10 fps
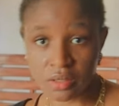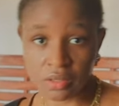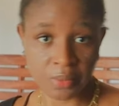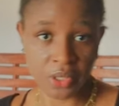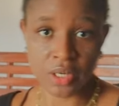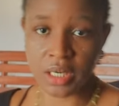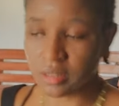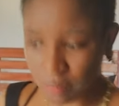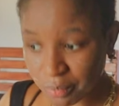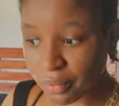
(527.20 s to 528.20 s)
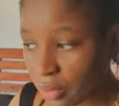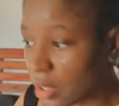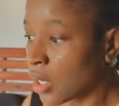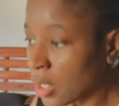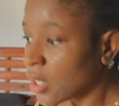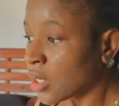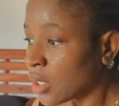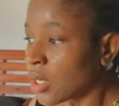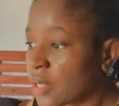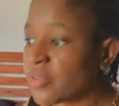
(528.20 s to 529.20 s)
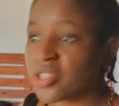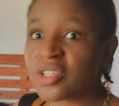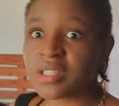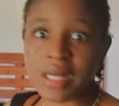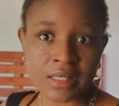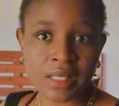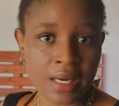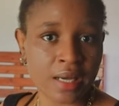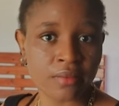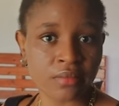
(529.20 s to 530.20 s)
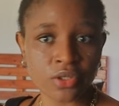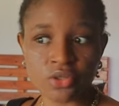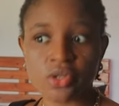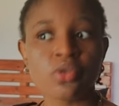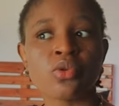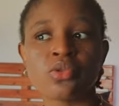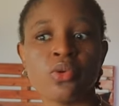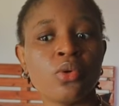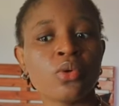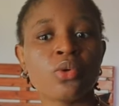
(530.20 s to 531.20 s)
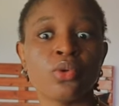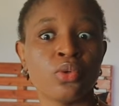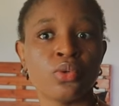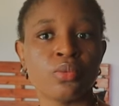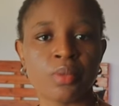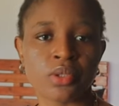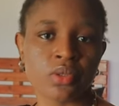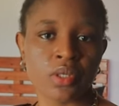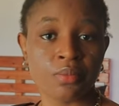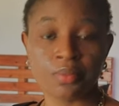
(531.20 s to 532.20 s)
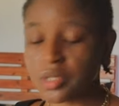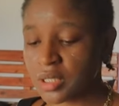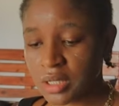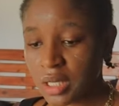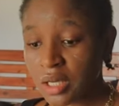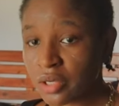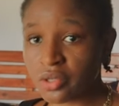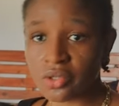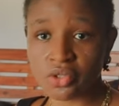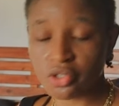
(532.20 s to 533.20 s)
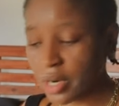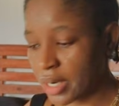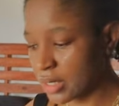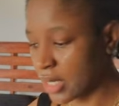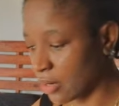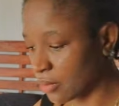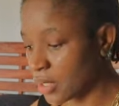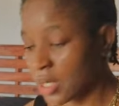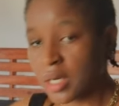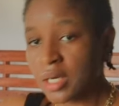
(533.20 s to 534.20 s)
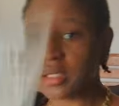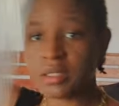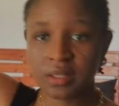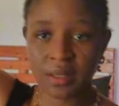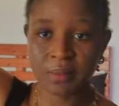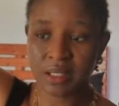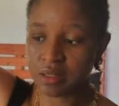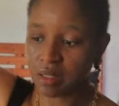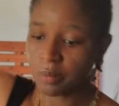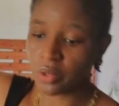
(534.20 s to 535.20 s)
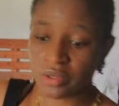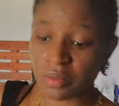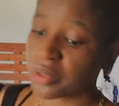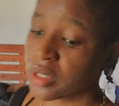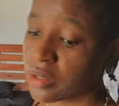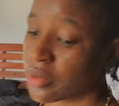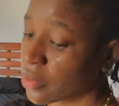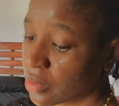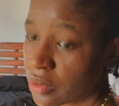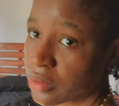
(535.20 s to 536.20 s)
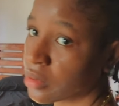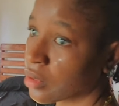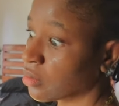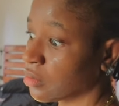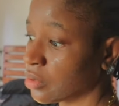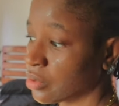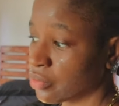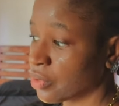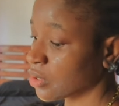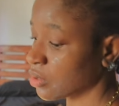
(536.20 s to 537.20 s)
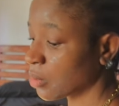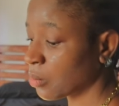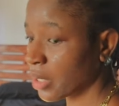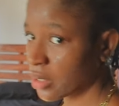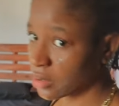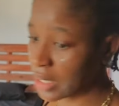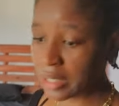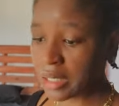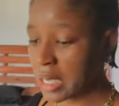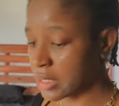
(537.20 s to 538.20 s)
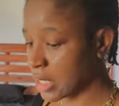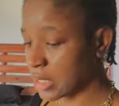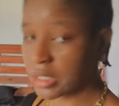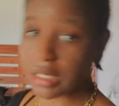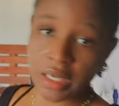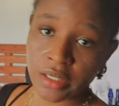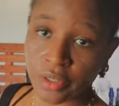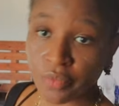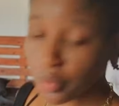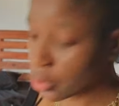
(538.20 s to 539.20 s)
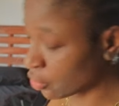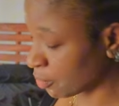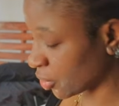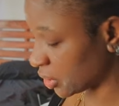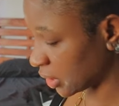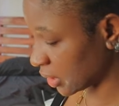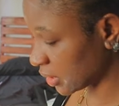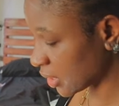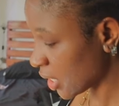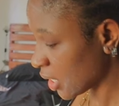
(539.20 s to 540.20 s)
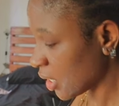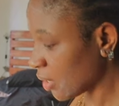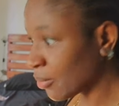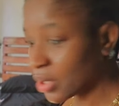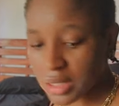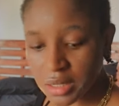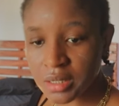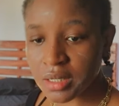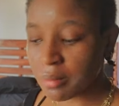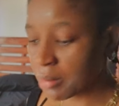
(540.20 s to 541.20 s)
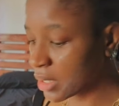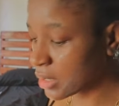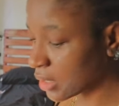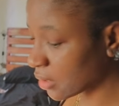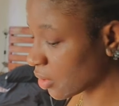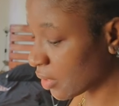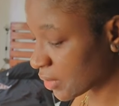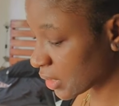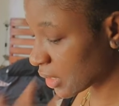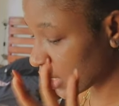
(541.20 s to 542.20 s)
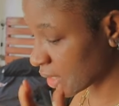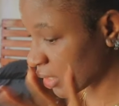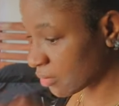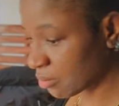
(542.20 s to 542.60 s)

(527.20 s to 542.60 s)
to be honest, but if you're just starting life and you just want to look good but on a budget, I think you should try it out. This is amazing. I'm going to put the code on the screen somewhere so that you guys can see it if you want to purchase. But this is amazing. Everything they give